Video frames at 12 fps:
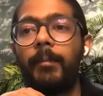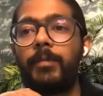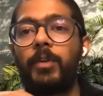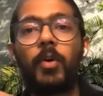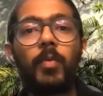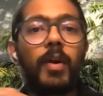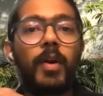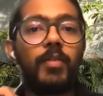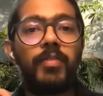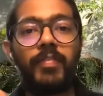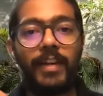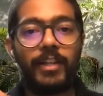You don't want
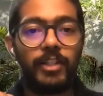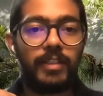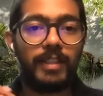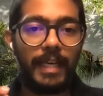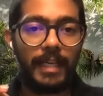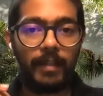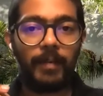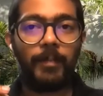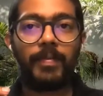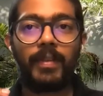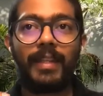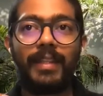to fetch the data,
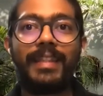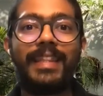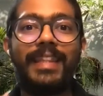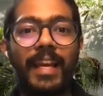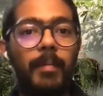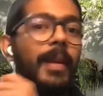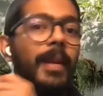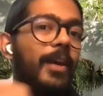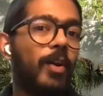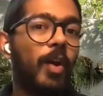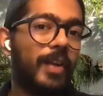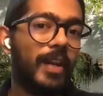then apply
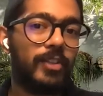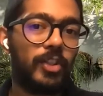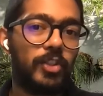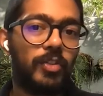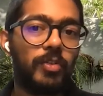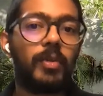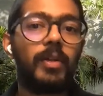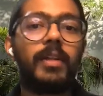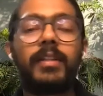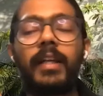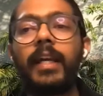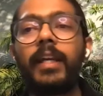your authorization rule,
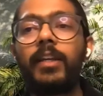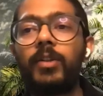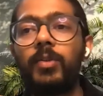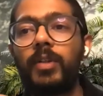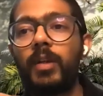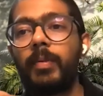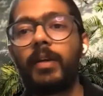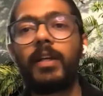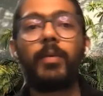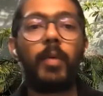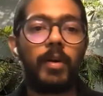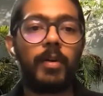right? You
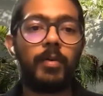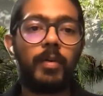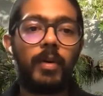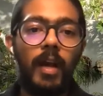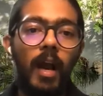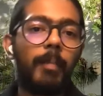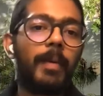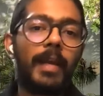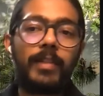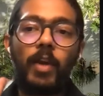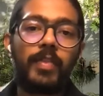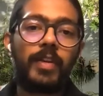typically want to
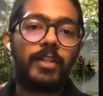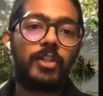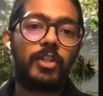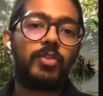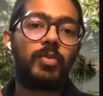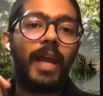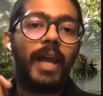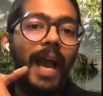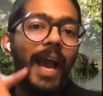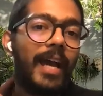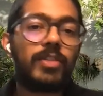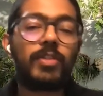apply the authorization rule
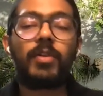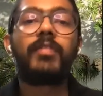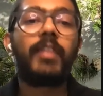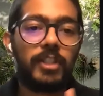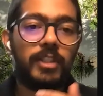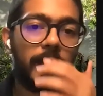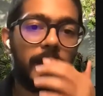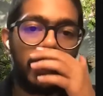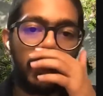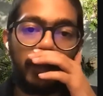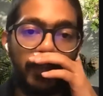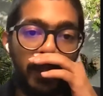as you're fetching the
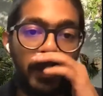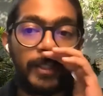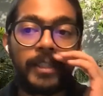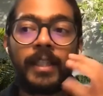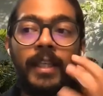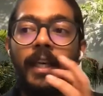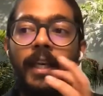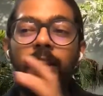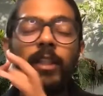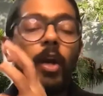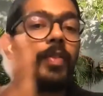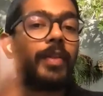data, because
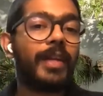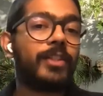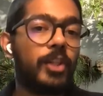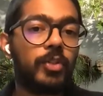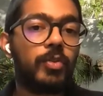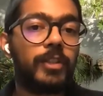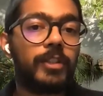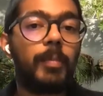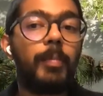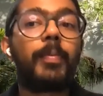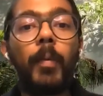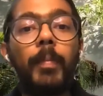the authorization rule is
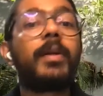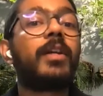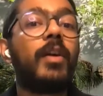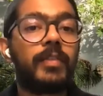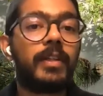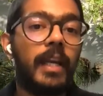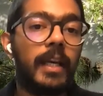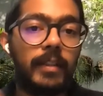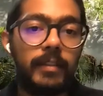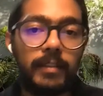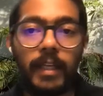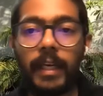a property of the
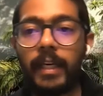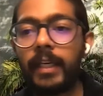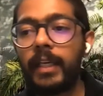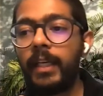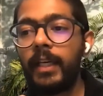data, right?